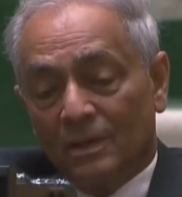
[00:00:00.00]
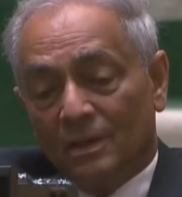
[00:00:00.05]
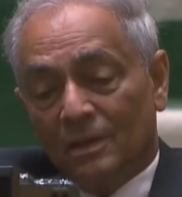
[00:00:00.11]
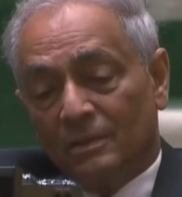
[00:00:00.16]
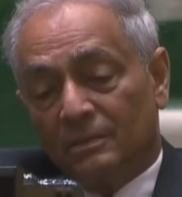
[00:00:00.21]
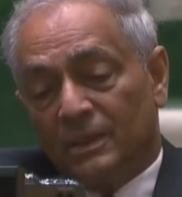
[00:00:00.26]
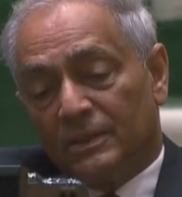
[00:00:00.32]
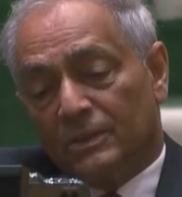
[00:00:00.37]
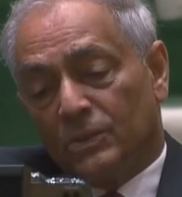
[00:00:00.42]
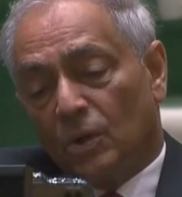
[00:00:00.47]

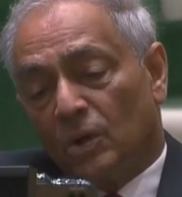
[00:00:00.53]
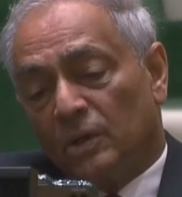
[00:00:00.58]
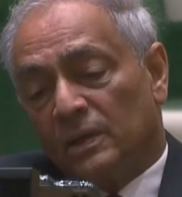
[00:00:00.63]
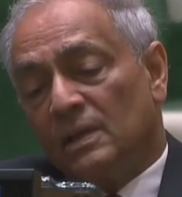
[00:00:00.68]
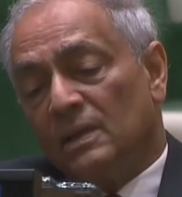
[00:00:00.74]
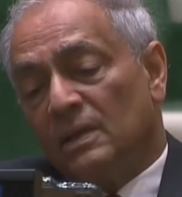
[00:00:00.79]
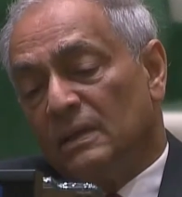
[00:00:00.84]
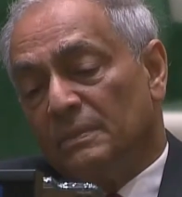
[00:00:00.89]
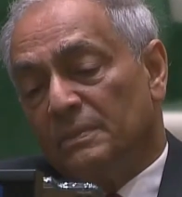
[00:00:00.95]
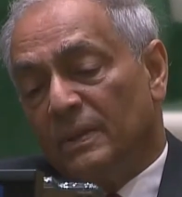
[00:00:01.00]
The
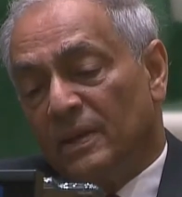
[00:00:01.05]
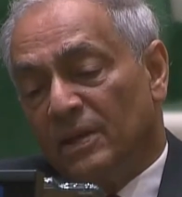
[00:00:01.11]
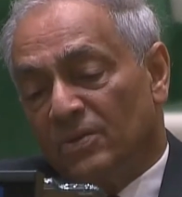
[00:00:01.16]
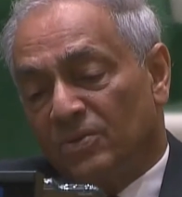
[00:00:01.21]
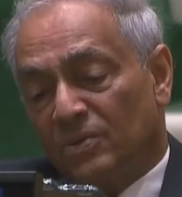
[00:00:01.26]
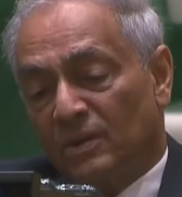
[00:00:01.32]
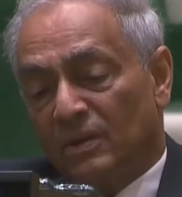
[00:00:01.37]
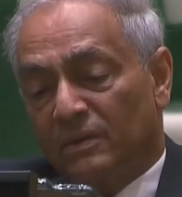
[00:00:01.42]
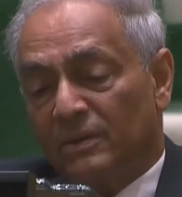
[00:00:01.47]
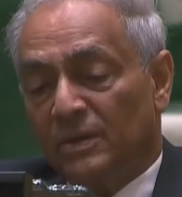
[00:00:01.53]
total
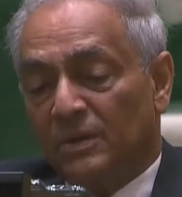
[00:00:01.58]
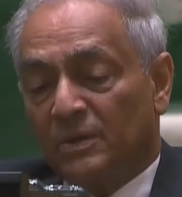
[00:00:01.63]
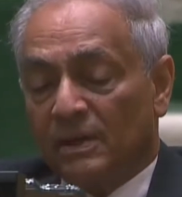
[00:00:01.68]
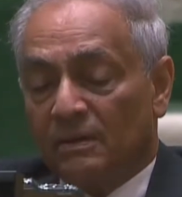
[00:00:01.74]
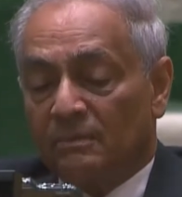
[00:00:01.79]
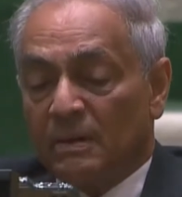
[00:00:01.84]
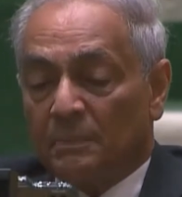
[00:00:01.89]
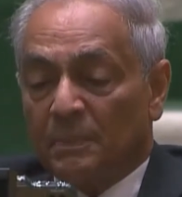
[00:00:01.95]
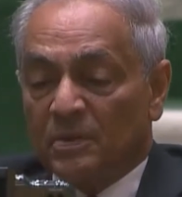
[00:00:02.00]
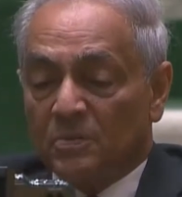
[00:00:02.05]
elimination of nuclear
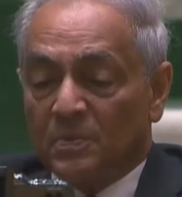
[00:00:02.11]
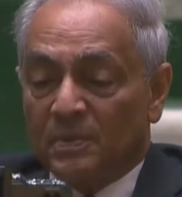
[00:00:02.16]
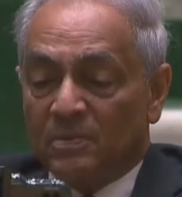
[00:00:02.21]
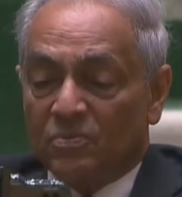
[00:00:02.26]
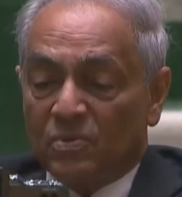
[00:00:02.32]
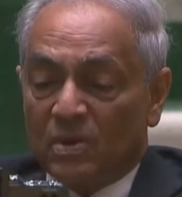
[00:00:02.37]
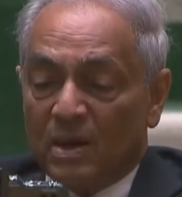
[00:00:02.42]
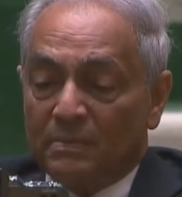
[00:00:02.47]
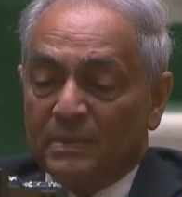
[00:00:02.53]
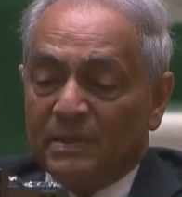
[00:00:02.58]
weapons, Mr.
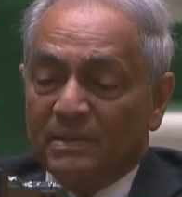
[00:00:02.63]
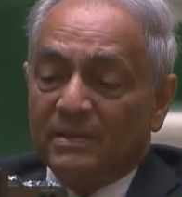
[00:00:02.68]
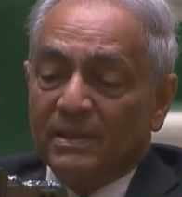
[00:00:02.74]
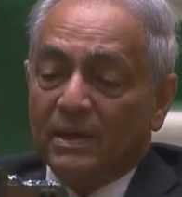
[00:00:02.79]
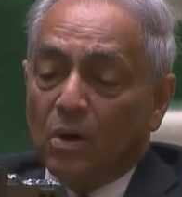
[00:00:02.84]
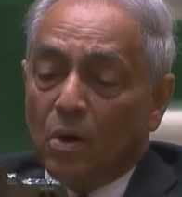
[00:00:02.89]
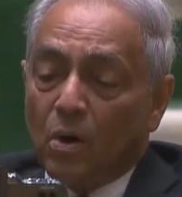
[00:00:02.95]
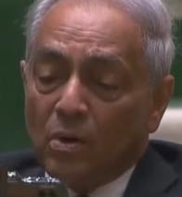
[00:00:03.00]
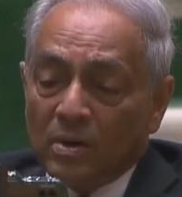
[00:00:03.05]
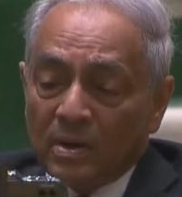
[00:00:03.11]
Chairman, is the
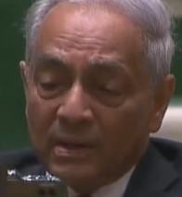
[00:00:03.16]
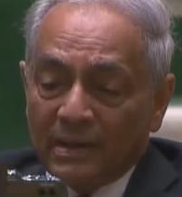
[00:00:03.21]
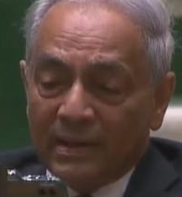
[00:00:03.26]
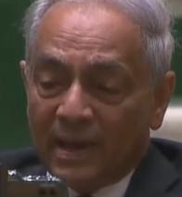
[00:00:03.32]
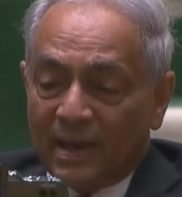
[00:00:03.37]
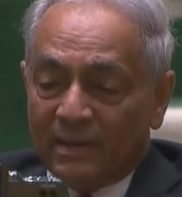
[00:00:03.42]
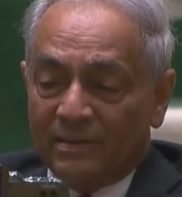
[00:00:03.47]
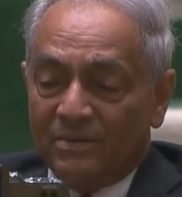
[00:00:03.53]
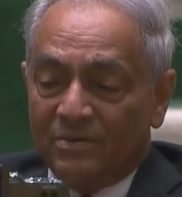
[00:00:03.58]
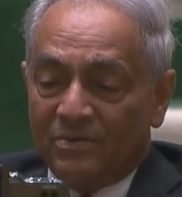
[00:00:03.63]
only
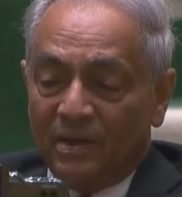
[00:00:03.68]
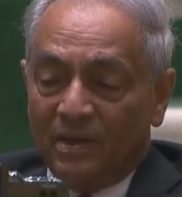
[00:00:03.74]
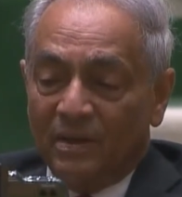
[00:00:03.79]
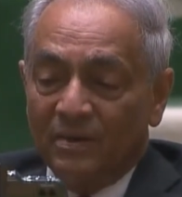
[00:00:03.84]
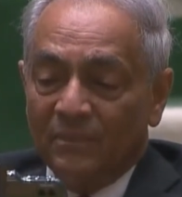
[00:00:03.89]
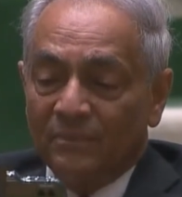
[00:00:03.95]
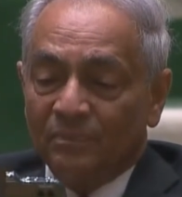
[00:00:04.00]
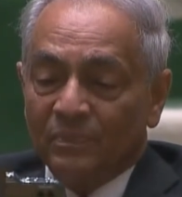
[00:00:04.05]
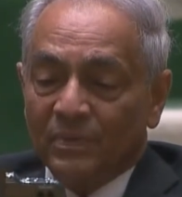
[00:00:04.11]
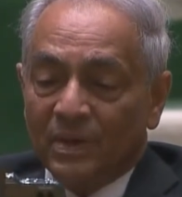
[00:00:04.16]
guarantee
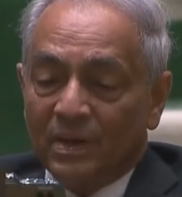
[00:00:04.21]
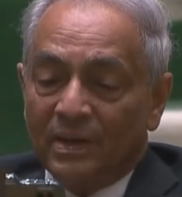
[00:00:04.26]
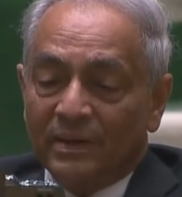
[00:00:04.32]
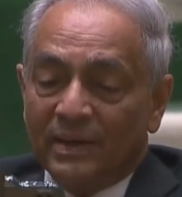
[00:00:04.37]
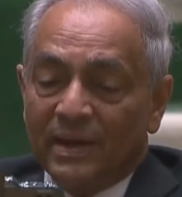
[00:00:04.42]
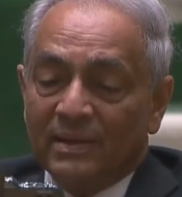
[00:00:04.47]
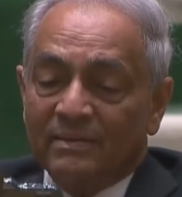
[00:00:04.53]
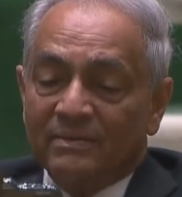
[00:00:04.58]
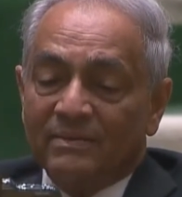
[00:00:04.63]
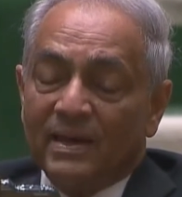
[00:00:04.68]

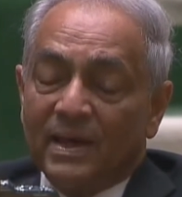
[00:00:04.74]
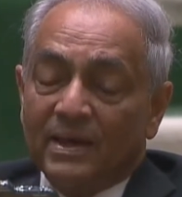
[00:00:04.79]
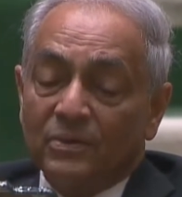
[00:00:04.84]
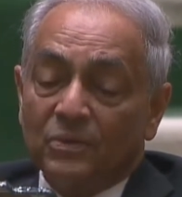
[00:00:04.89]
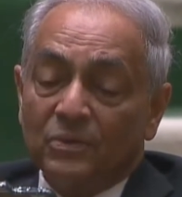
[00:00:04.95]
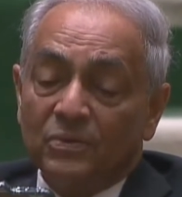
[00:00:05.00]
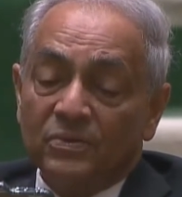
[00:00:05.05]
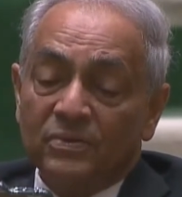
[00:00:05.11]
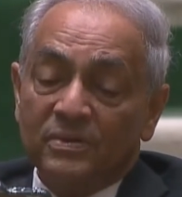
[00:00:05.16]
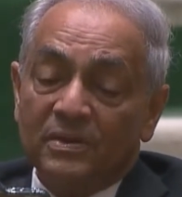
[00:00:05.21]
against their
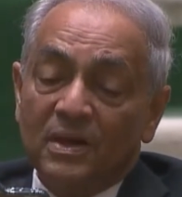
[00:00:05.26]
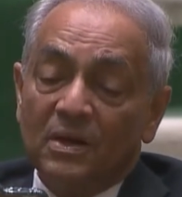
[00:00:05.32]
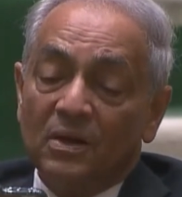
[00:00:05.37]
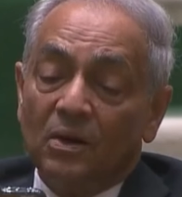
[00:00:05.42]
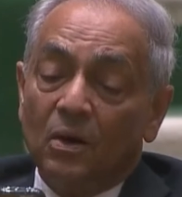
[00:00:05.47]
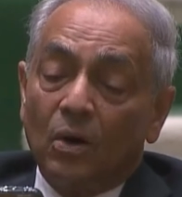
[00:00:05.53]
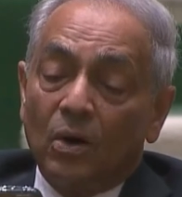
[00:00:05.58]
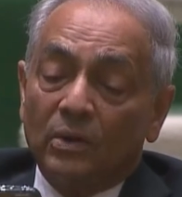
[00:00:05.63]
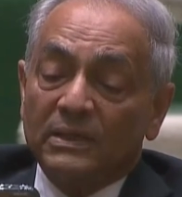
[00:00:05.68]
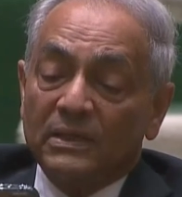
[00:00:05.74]
use
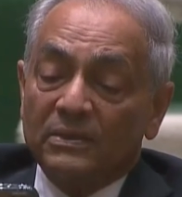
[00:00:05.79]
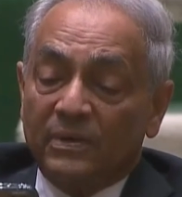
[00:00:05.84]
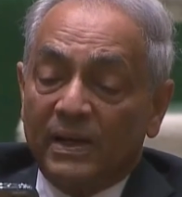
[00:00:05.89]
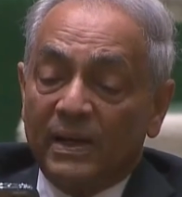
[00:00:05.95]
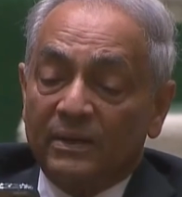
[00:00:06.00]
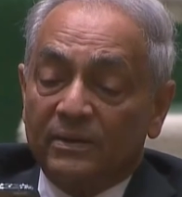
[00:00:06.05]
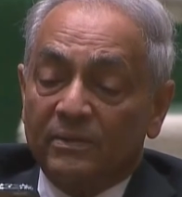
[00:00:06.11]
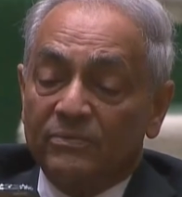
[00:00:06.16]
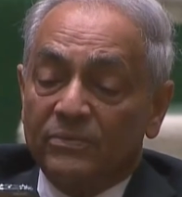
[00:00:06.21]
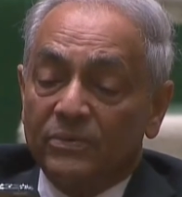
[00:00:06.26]
or the
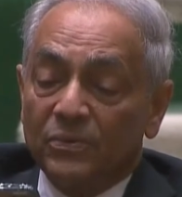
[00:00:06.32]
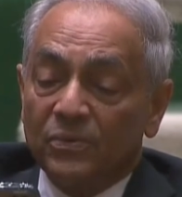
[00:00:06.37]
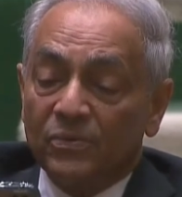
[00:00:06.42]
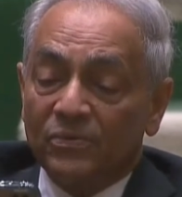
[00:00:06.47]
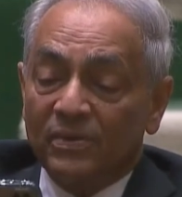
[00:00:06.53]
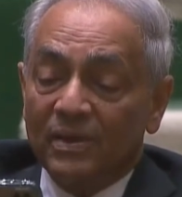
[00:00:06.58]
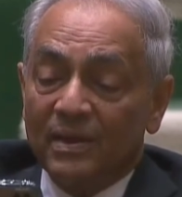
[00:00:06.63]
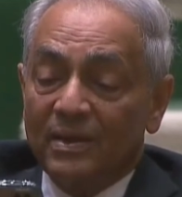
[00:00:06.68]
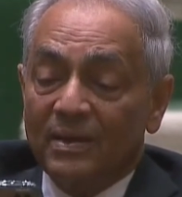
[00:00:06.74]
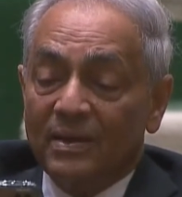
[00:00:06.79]
threat of
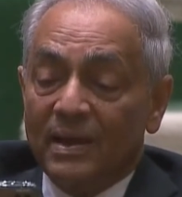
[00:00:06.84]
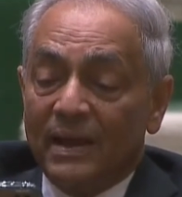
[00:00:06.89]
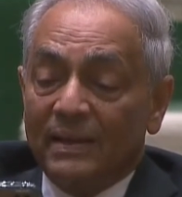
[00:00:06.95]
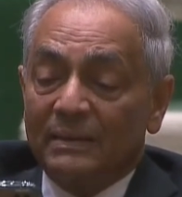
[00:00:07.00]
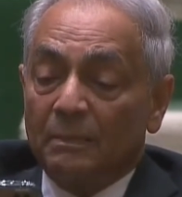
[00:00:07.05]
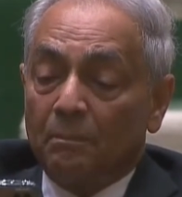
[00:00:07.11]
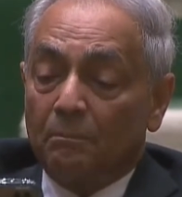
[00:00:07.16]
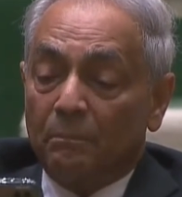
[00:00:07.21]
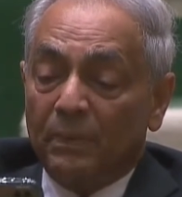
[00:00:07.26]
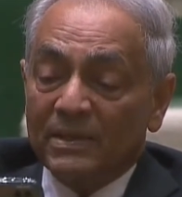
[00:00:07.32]
use, and
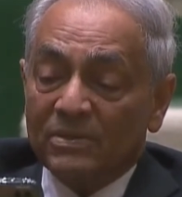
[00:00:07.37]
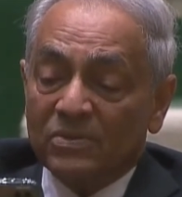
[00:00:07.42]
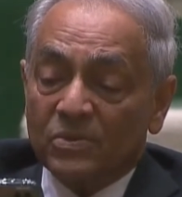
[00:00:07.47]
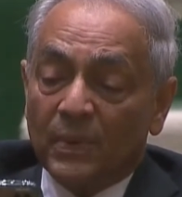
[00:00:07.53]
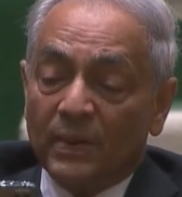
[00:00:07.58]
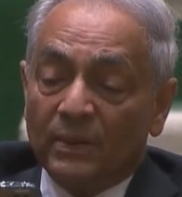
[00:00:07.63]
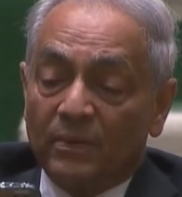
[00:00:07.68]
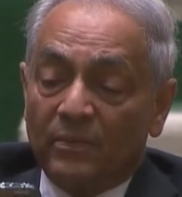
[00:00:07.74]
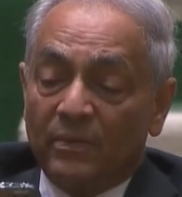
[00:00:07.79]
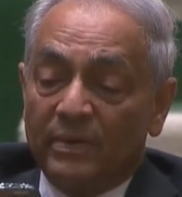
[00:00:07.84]
the best
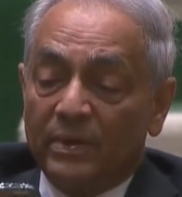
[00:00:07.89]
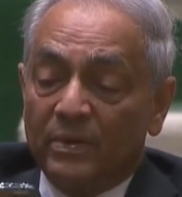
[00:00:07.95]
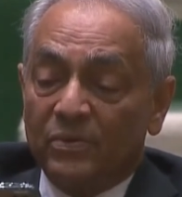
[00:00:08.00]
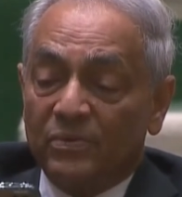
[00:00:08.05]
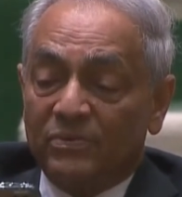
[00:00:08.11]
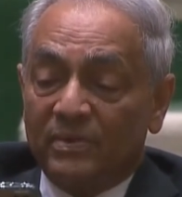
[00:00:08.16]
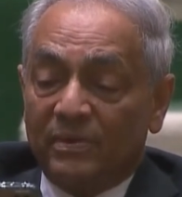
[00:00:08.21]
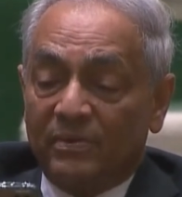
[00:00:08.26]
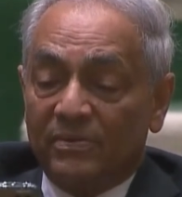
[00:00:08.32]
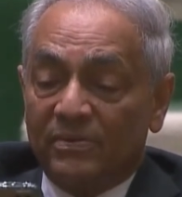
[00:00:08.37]
way to reduce
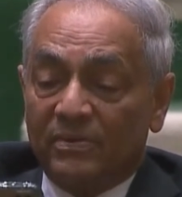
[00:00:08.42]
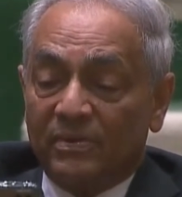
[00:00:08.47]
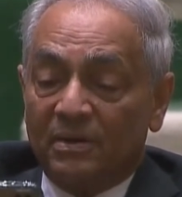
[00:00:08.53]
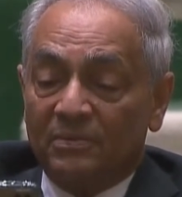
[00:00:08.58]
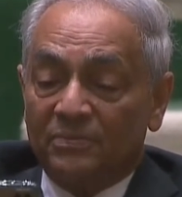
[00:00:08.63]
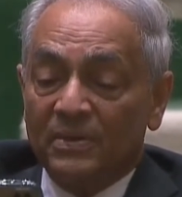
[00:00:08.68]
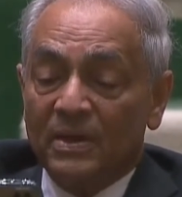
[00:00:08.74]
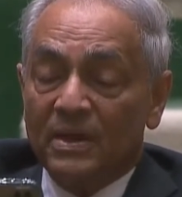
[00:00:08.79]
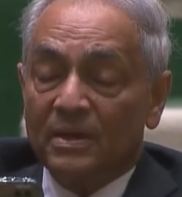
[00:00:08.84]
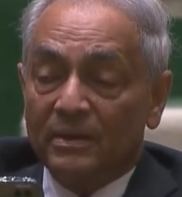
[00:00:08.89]
the risk
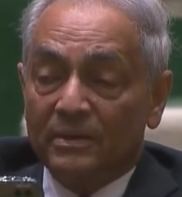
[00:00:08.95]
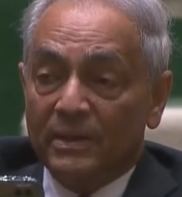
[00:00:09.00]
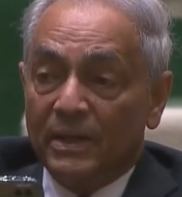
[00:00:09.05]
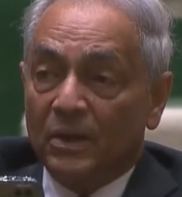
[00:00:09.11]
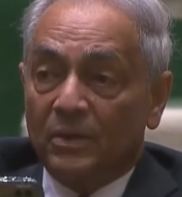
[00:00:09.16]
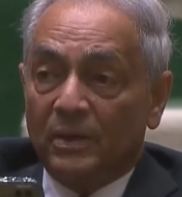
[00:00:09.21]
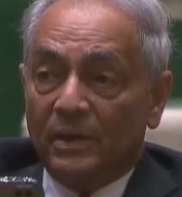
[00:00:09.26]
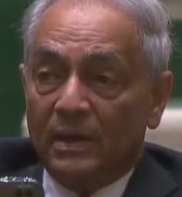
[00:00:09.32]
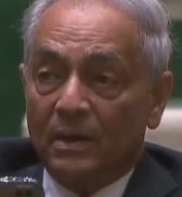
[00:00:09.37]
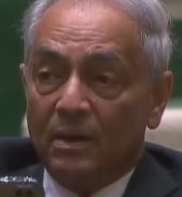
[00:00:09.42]
of
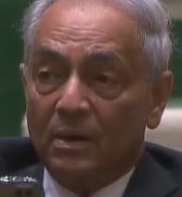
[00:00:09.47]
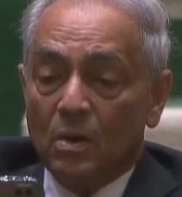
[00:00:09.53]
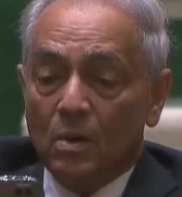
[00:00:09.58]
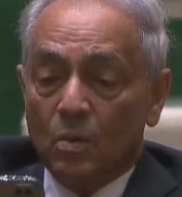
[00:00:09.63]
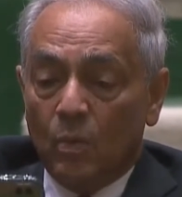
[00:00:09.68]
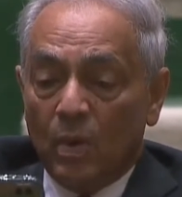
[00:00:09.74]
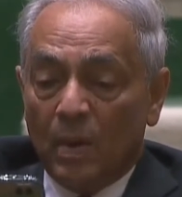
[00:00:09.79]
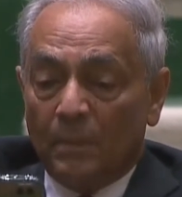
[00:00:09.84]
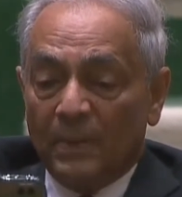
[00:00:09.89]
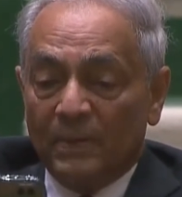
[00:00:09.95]
nuclear
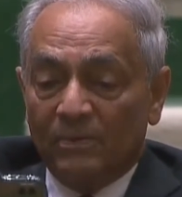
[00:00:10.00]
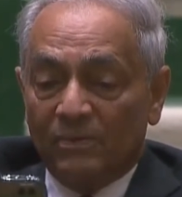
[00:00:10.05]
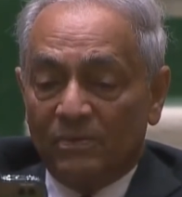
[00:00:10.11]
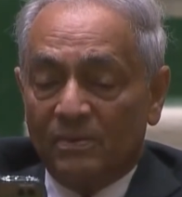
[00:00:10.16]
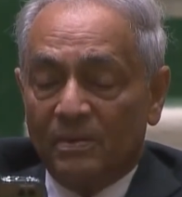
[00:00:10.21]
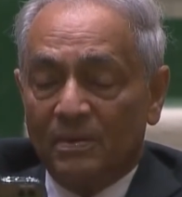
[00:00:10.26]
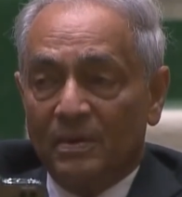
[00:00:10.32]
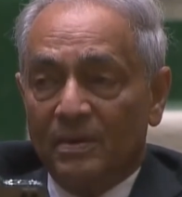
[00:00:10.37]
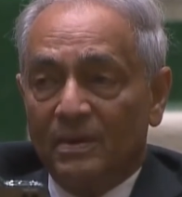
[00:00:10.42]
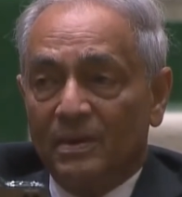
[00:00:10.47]
weapons.
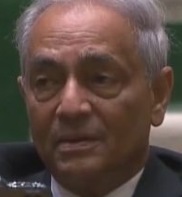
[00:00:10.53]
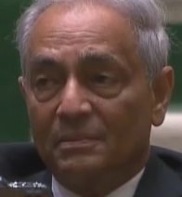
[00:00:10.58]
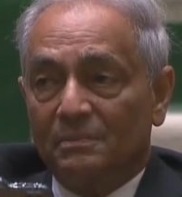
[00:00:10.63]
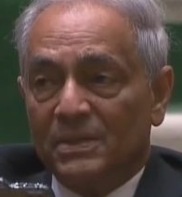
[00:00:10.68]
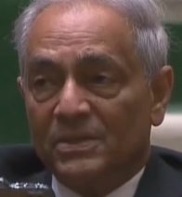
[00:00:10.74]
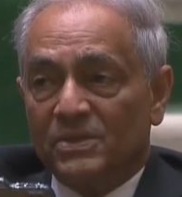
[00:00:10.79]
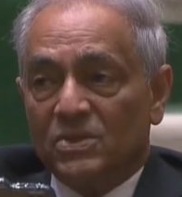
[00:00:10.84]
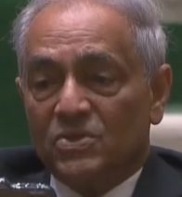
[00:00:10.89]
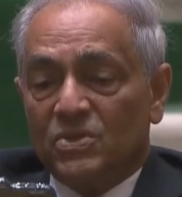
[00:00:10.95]
Mr.